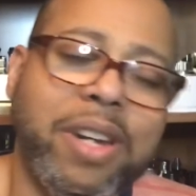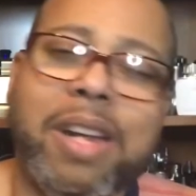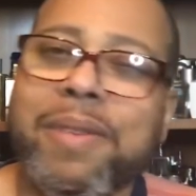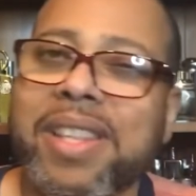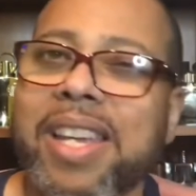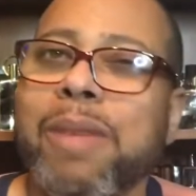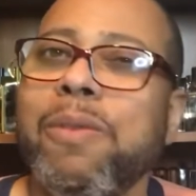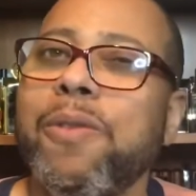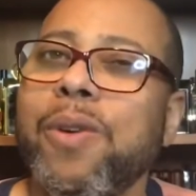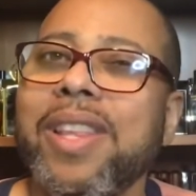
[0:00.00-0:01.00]
and everything
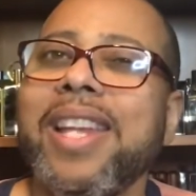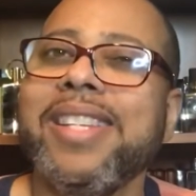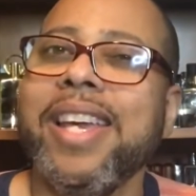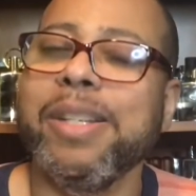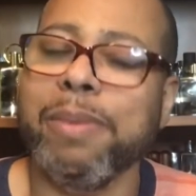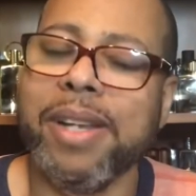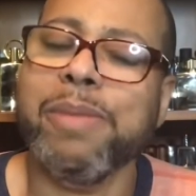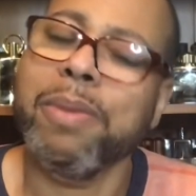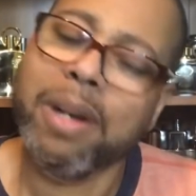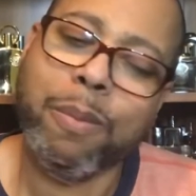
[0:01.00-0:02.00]
before that takes place,
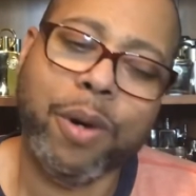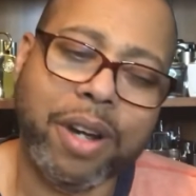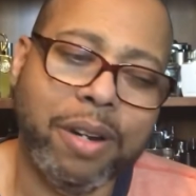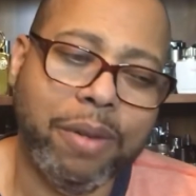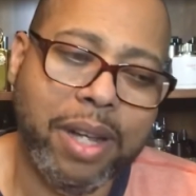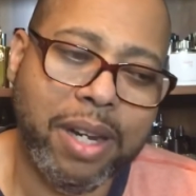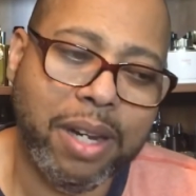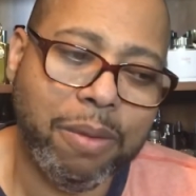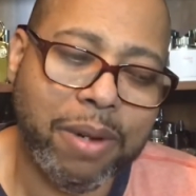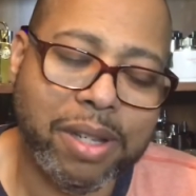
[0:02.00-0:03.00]
but I'm working on that
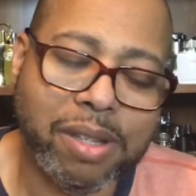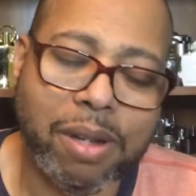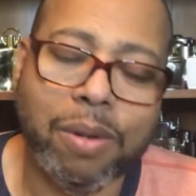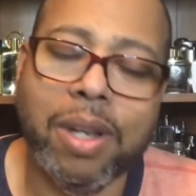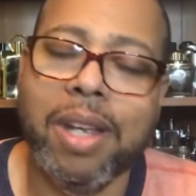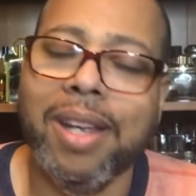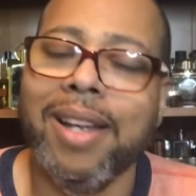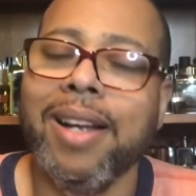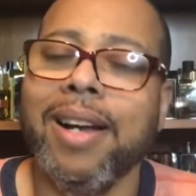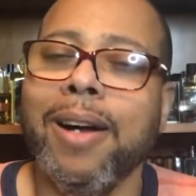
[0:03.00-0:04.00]
anyway. So
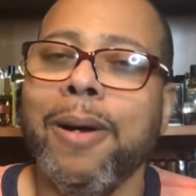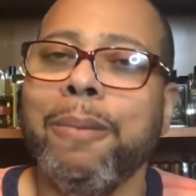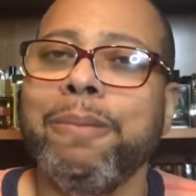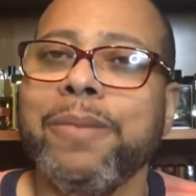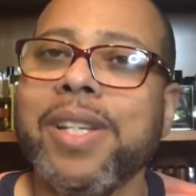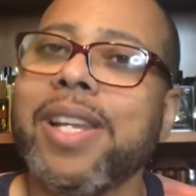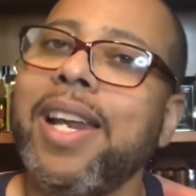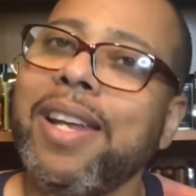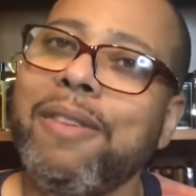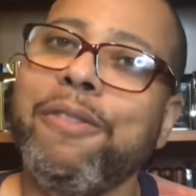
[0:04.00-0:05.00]
just got
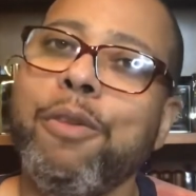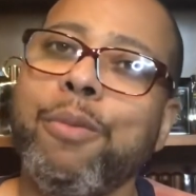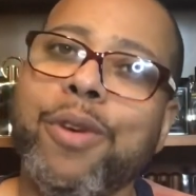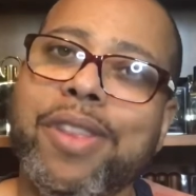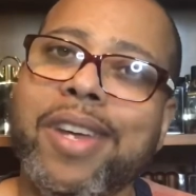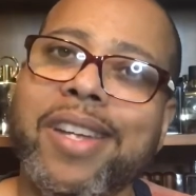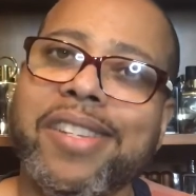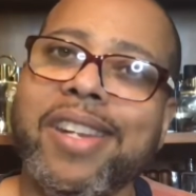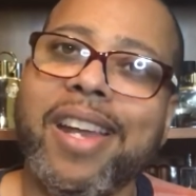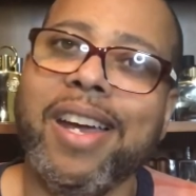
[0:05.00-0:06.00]
to get a few more
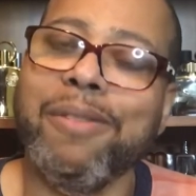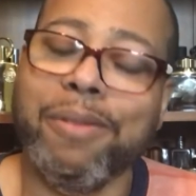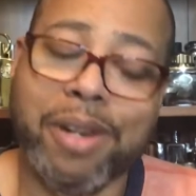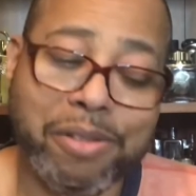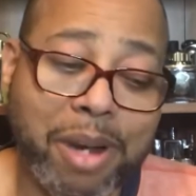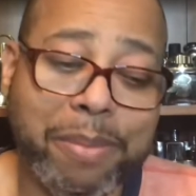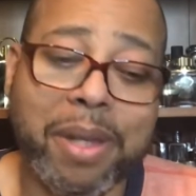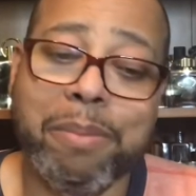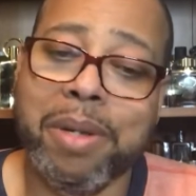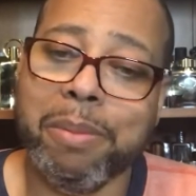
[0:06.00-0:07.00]
things in line before I drop
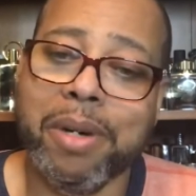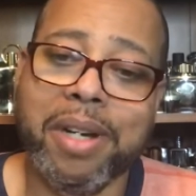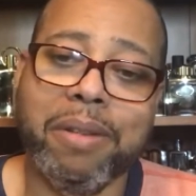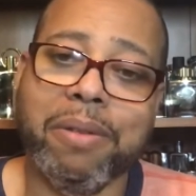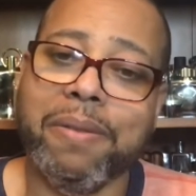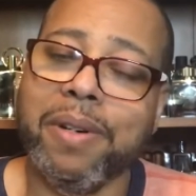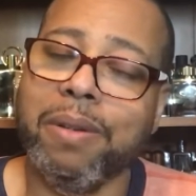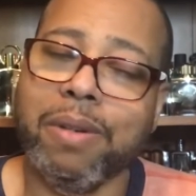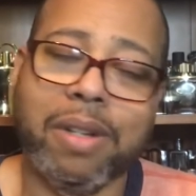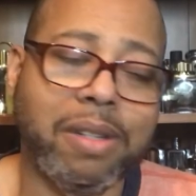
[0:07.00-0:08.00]
that big money on the
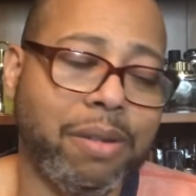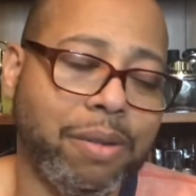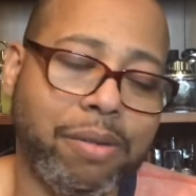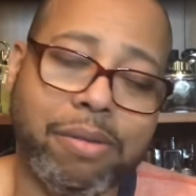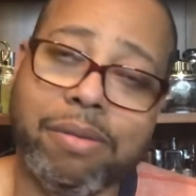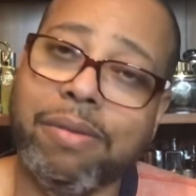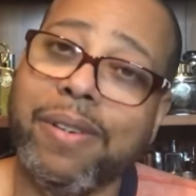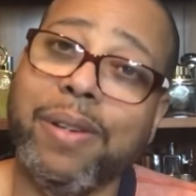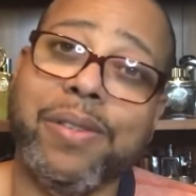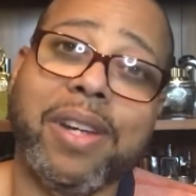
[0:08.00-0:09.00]
phone, because
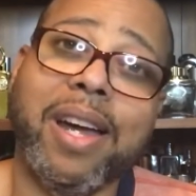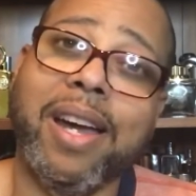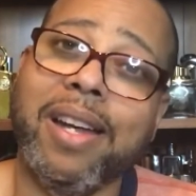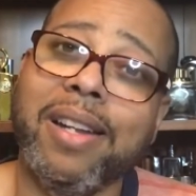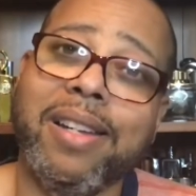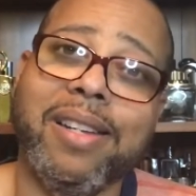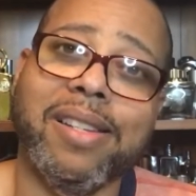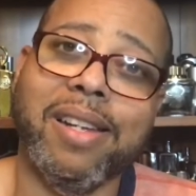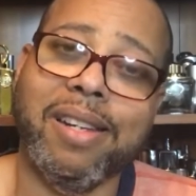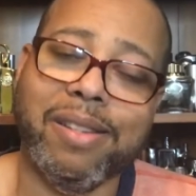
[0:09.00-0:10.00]
phones are high these
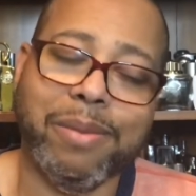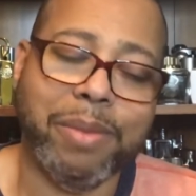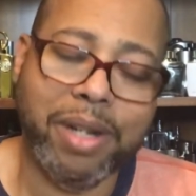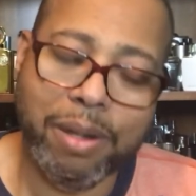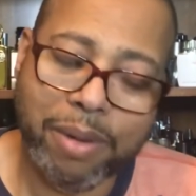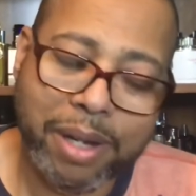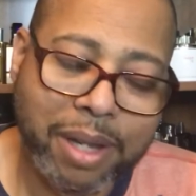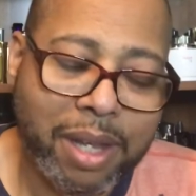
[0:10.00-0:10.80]
days. But anyway,